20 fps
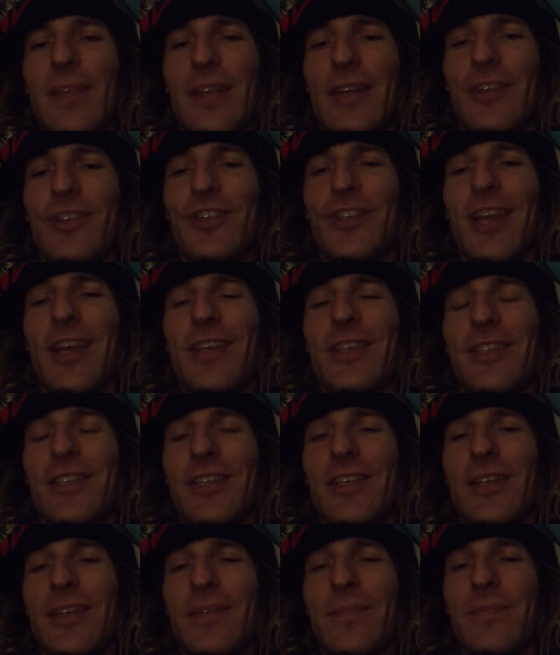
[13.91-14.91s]

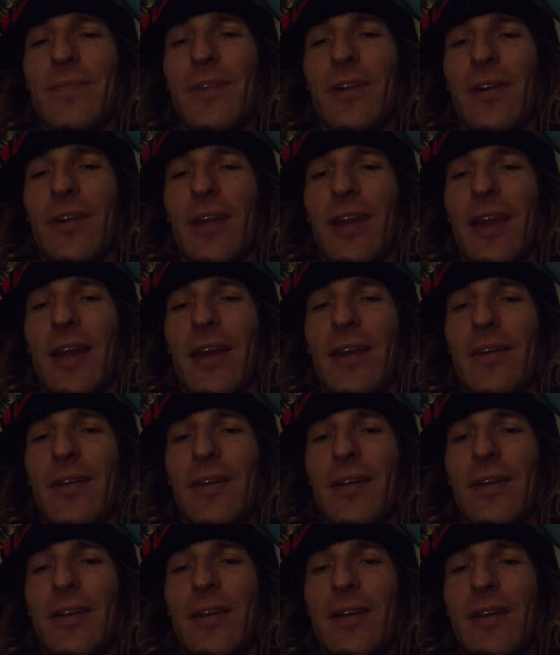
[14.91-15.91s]
Jay-Z, okay?
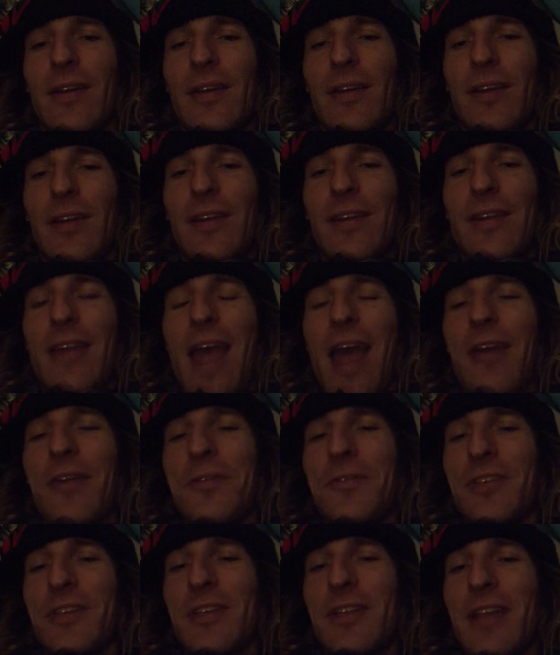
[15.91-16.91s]
Now
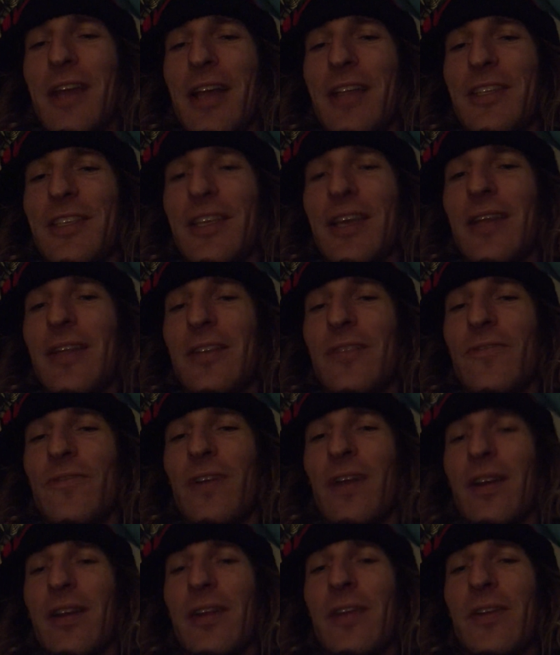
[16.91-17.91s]
you see that Satan's
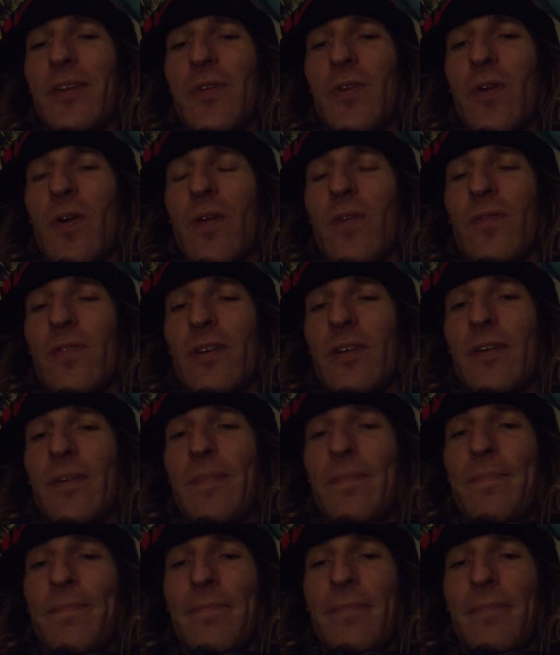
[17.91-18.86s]
fucking you over.